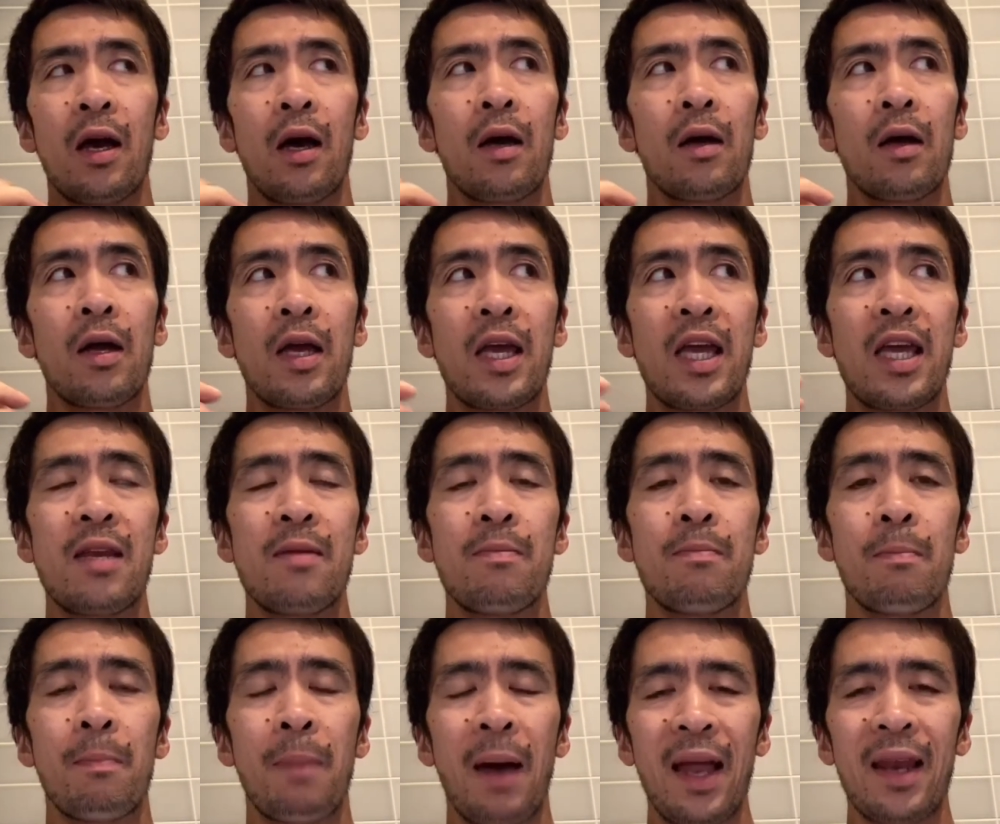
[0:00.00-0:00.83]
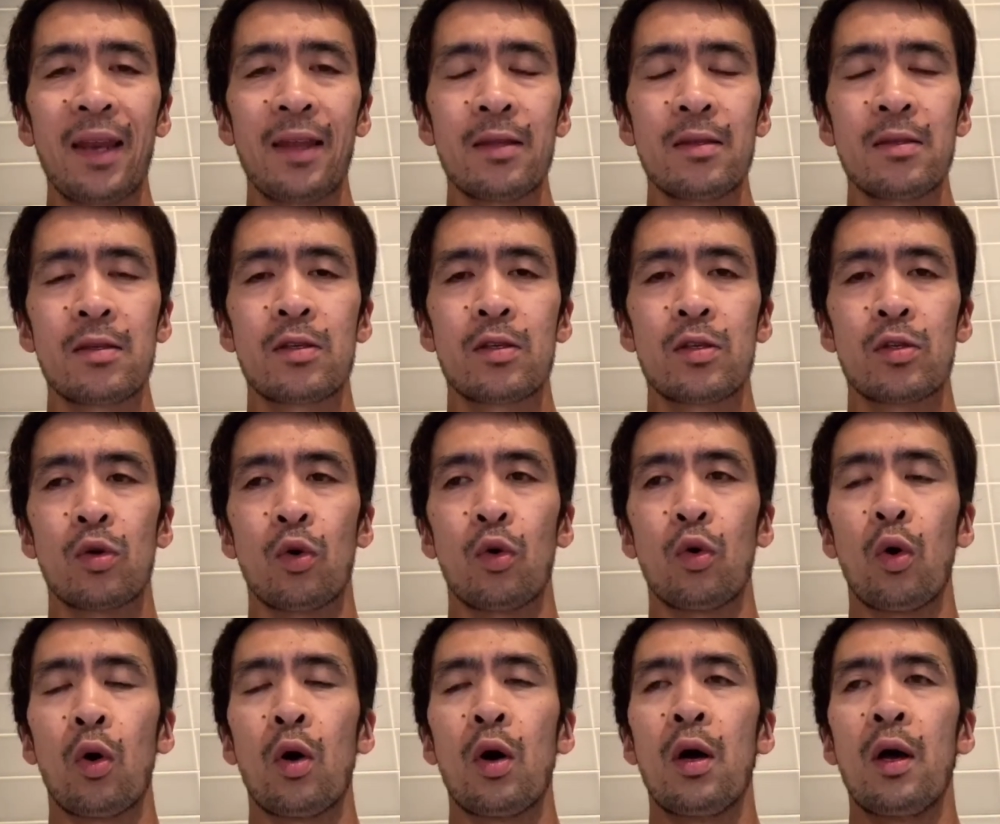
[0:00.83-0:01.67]
imbalance,
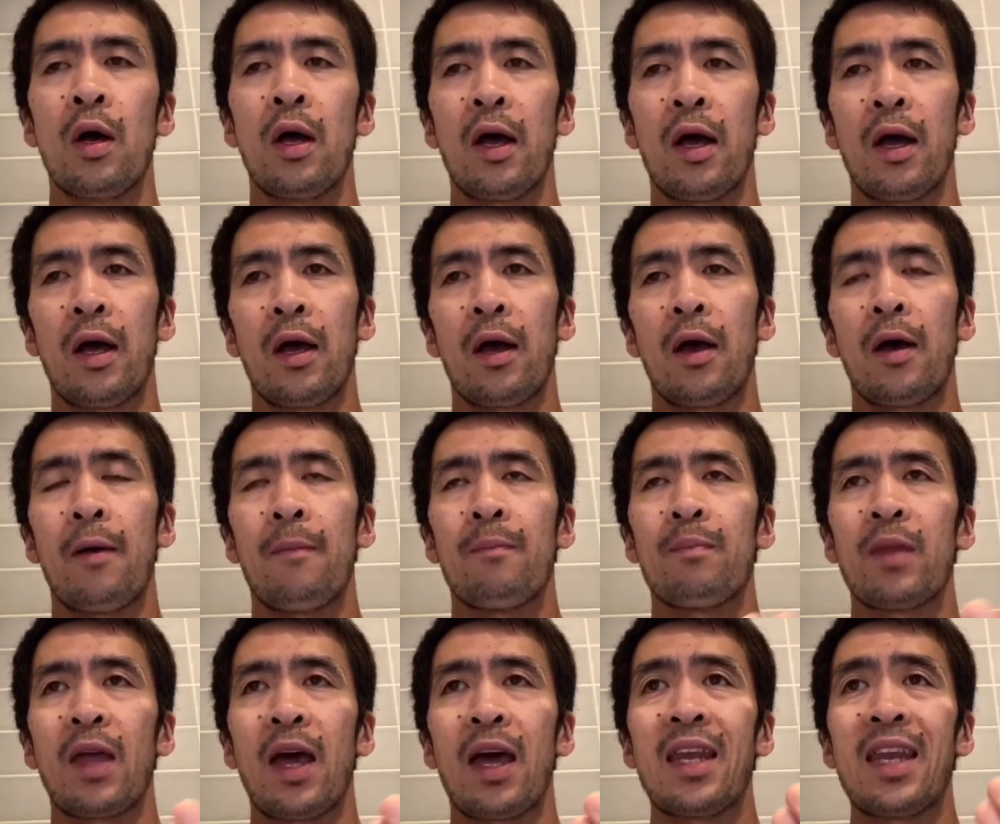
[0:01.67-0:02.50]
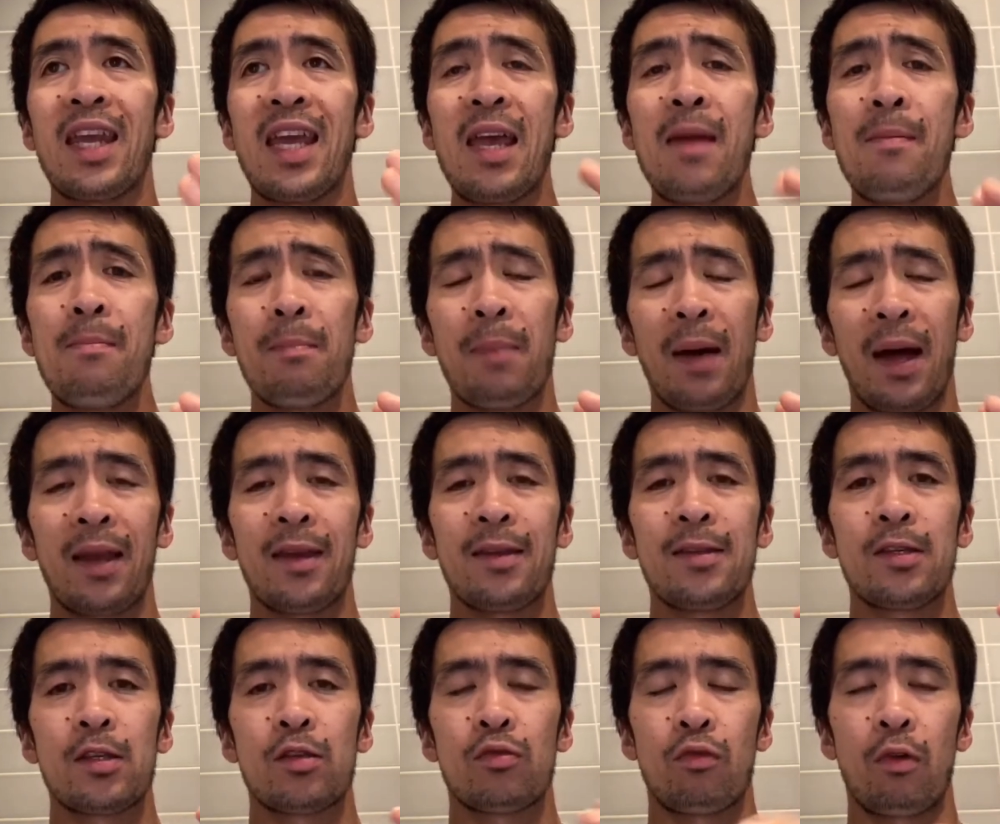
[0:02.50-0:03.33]
or an
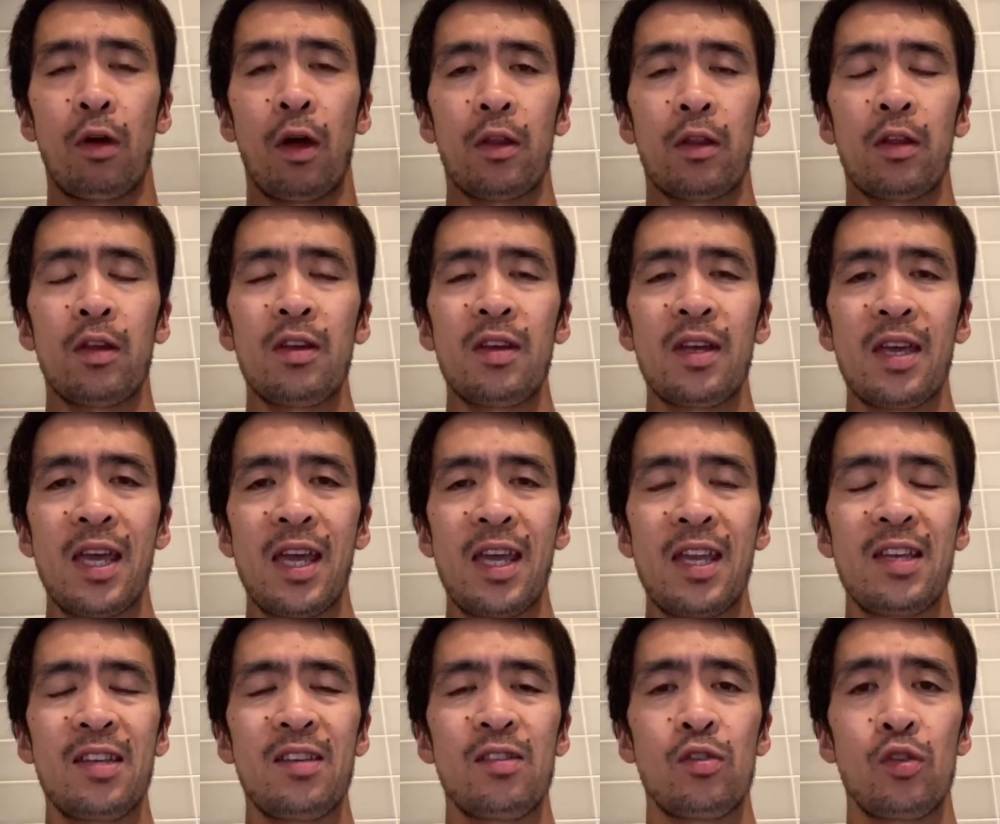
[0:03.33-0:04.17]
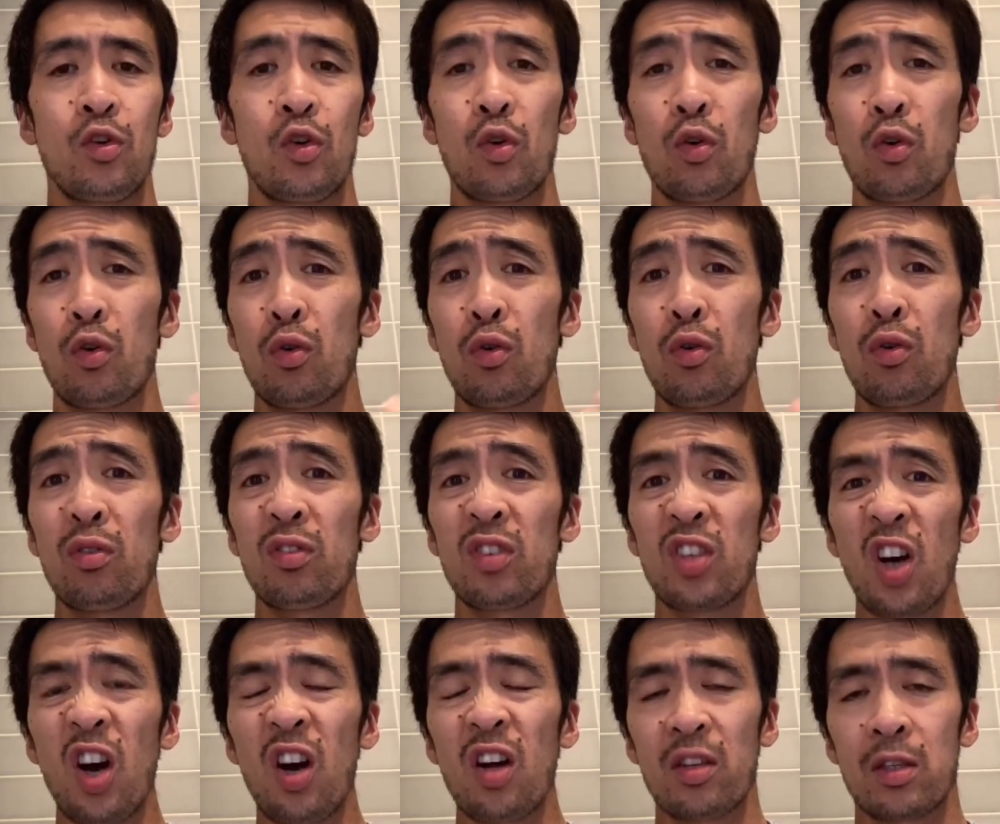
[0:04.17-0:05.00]
imbalance rather, in your
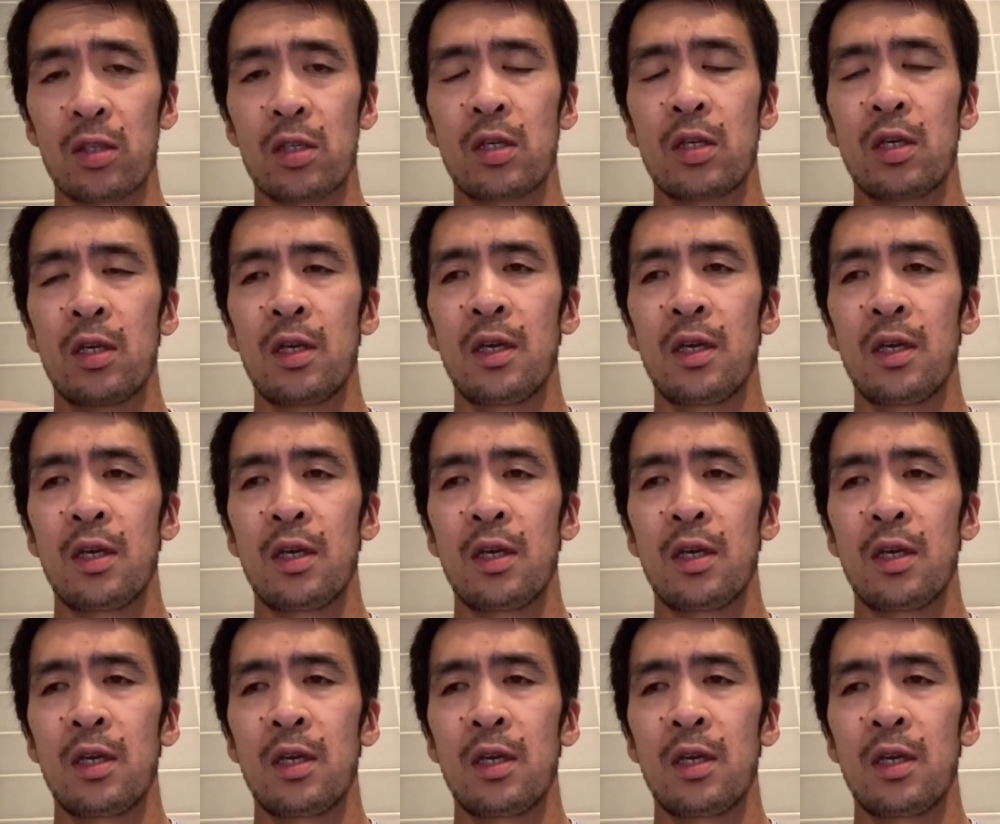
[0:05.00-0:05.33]
gut.